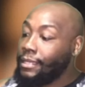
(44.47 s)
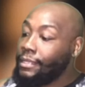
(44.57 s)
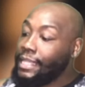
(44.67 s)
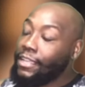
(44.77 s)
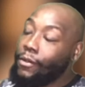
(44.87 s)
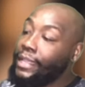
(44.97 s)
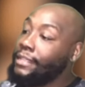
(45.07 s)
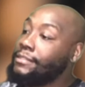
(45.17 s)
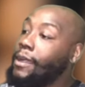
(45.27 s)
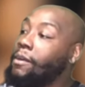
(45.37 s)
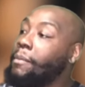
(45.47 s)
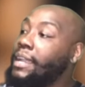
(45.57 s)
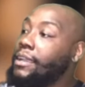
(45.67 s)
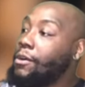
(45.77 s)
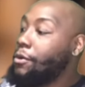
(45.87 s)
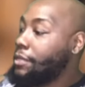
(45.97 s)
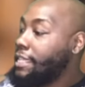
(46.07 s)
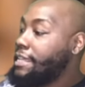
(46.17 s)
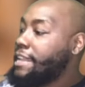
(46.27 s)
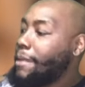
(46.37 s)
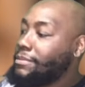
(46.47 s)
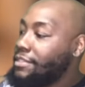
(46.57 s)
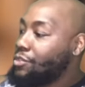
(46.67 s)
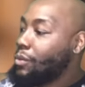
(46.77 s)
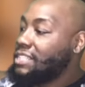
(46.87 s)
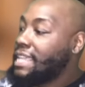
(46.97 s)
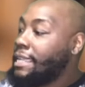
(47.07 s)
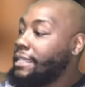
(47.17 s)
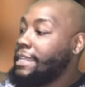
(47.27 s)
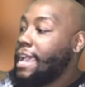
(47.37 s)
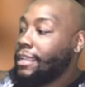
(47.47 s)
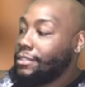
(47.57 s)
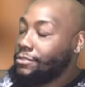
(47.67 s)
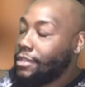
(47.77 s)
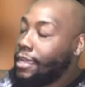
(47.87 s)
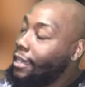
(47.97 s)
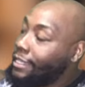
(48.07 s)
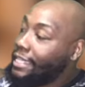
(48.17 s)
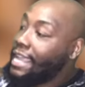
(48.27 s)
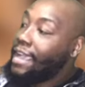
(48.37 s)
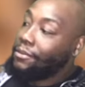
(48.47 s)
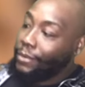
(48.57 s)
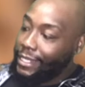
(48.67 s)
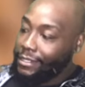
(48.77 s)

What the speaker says: Let's go ahead and talk about this whole kidnapping situation so I can get it out of the way.